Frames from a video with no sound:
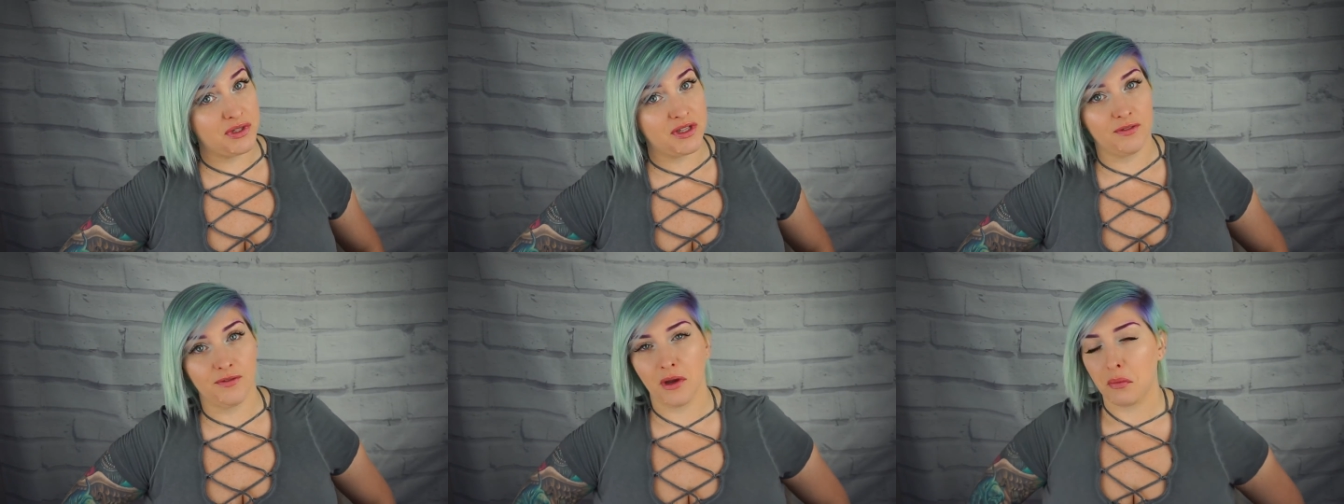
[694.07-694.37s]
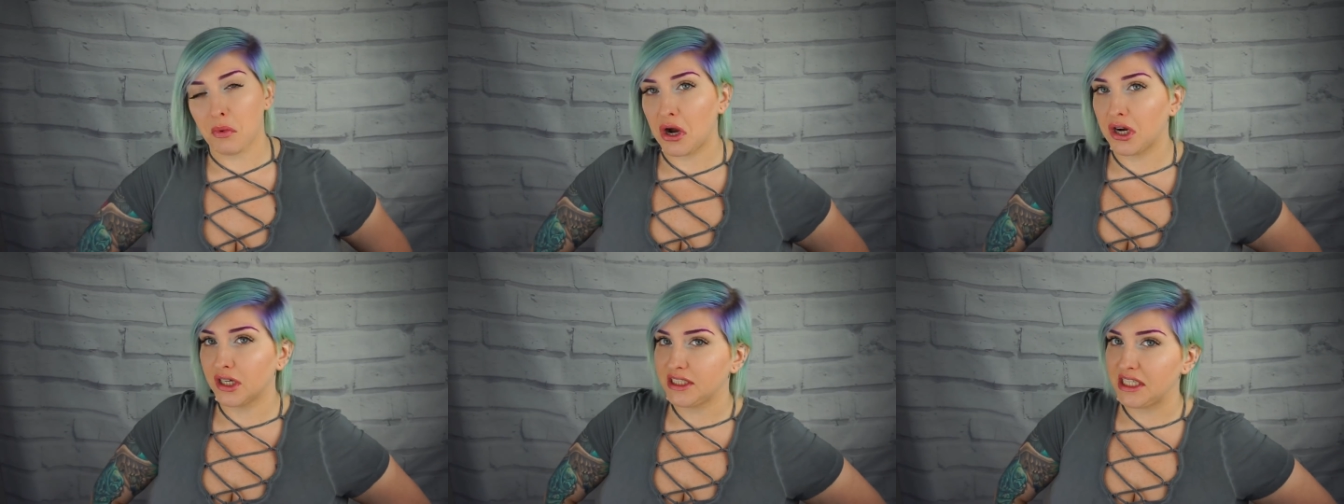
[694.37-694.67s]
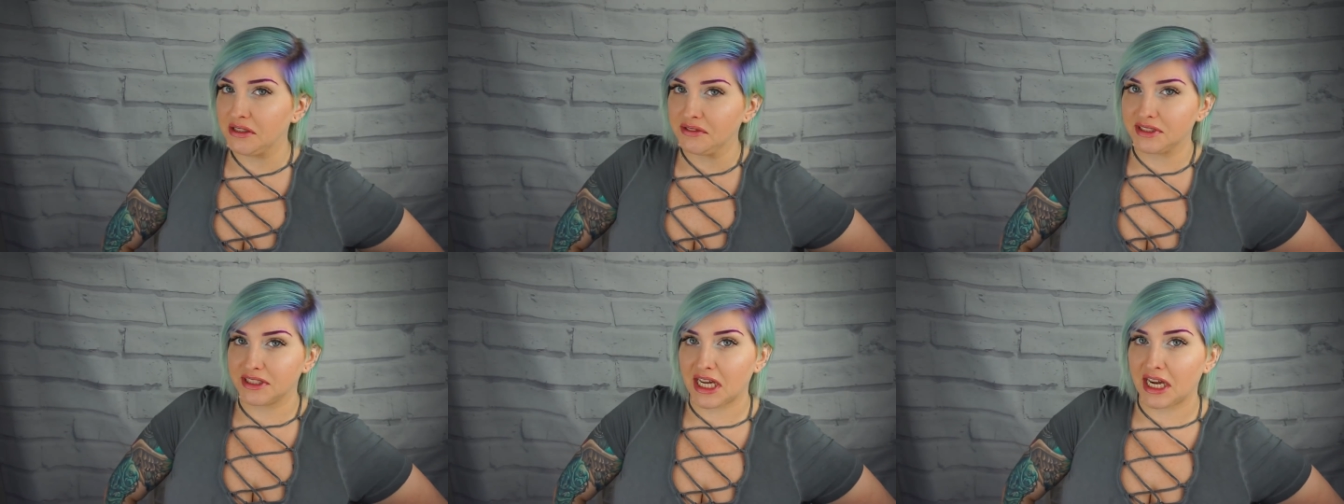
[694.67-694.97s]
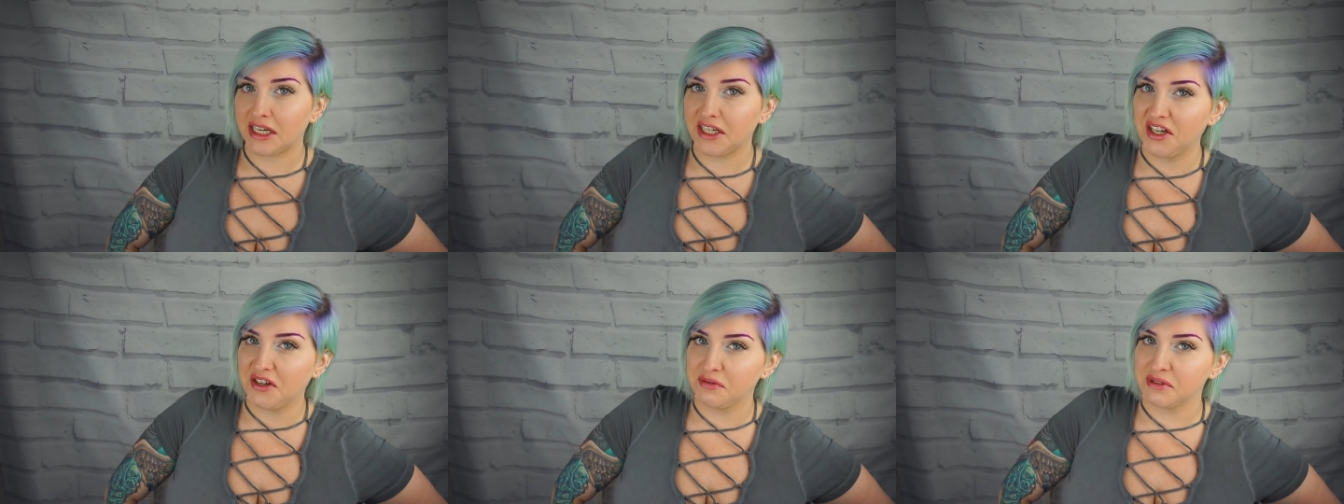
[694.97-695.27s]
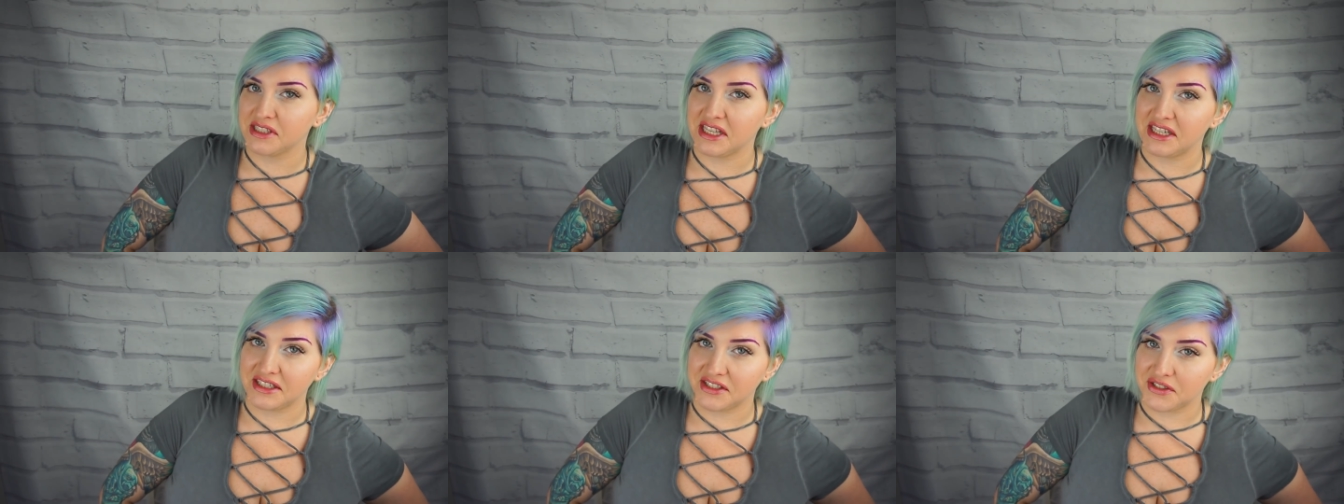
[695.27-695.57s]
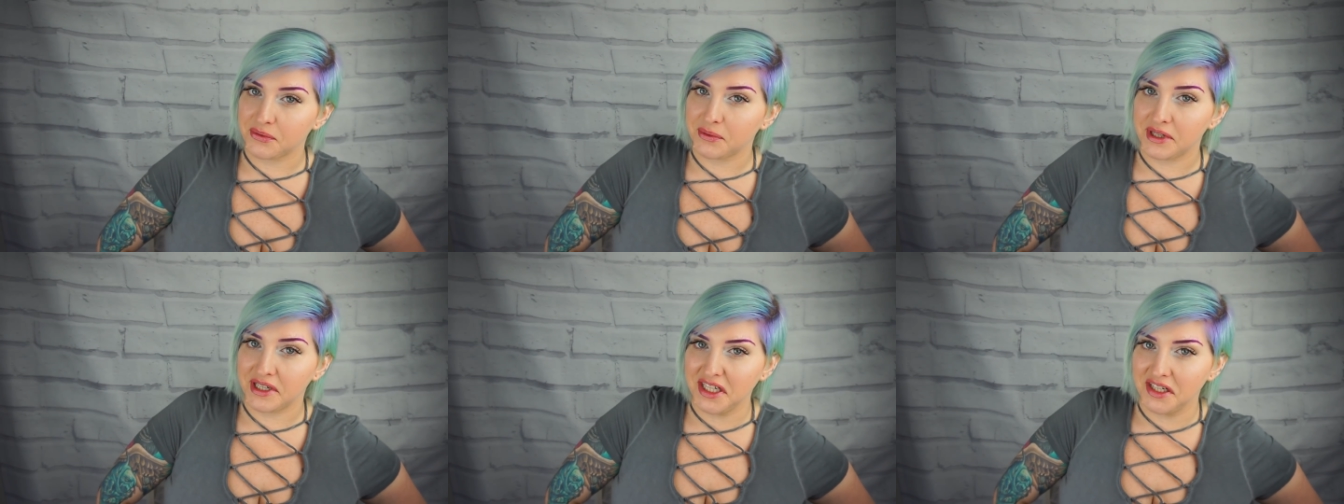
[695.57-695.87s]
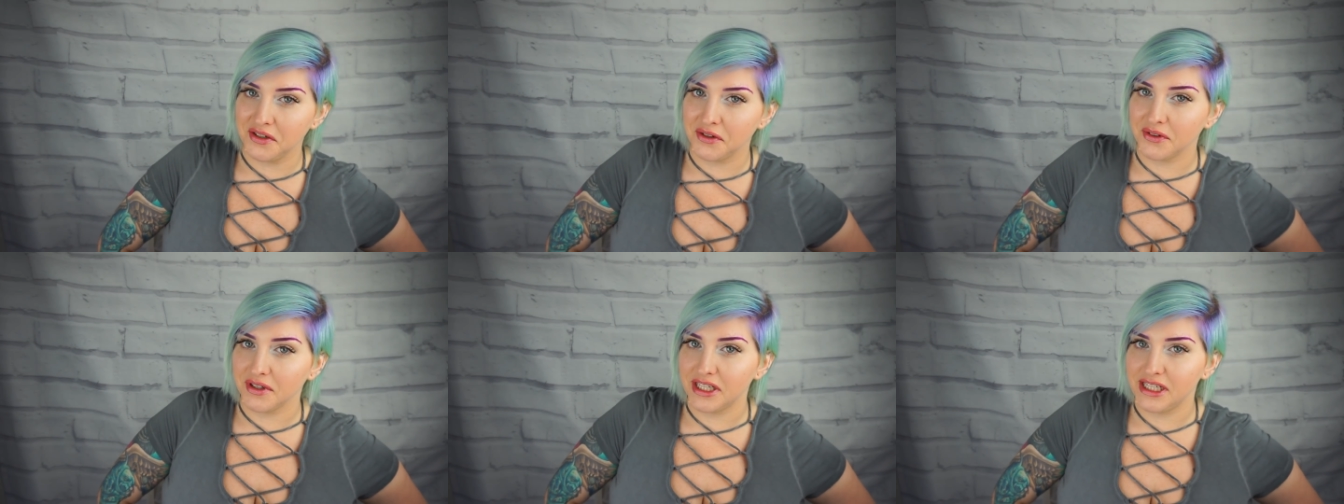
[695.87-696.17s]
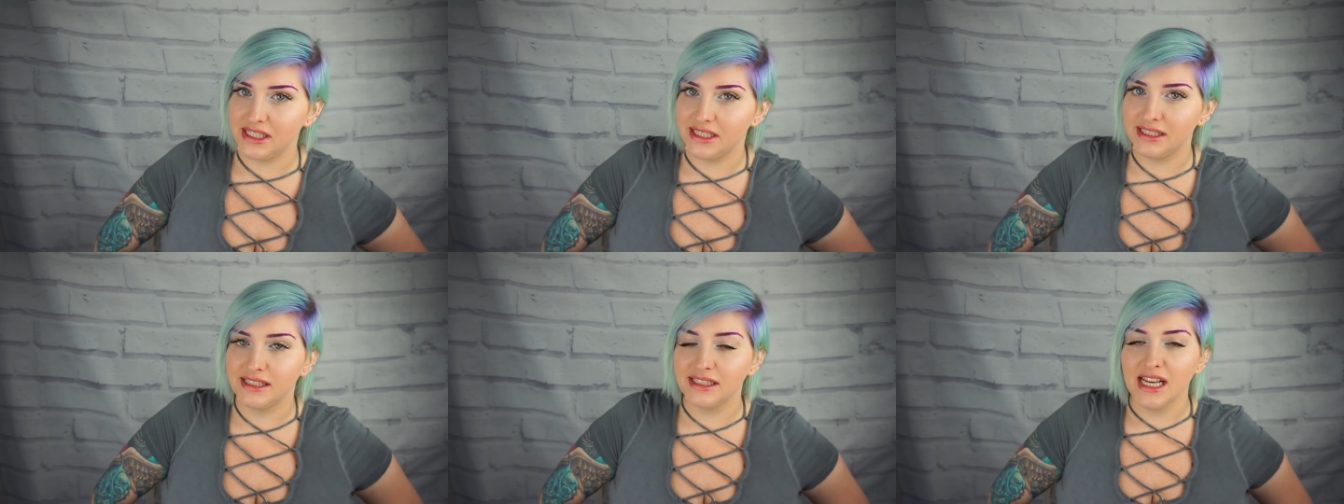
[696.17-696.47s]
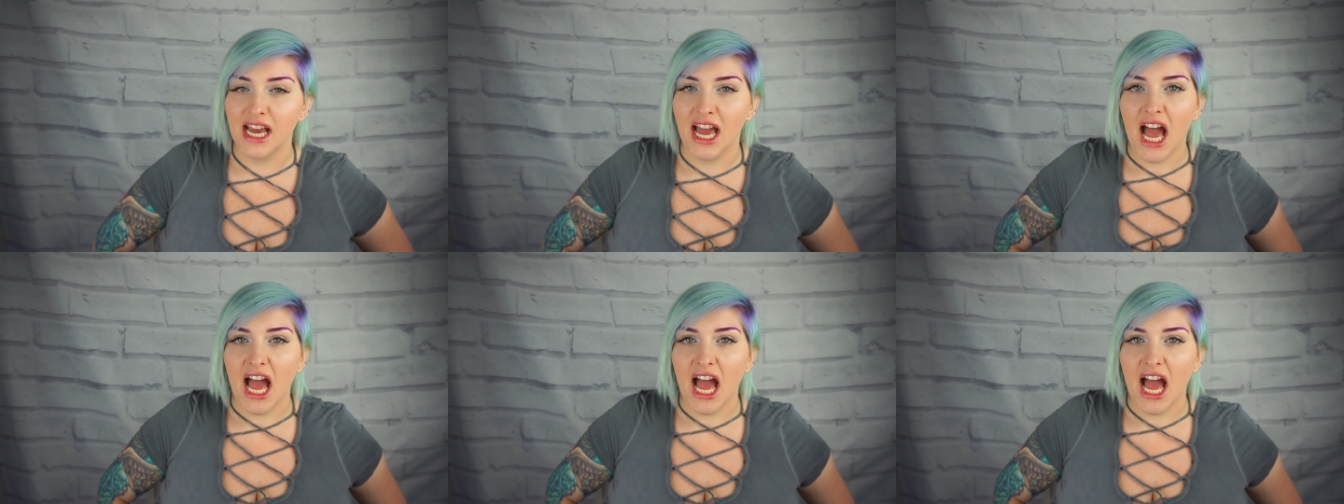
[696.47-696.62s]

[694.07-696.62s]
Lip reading: if I walked outside and it was like 20 degrees,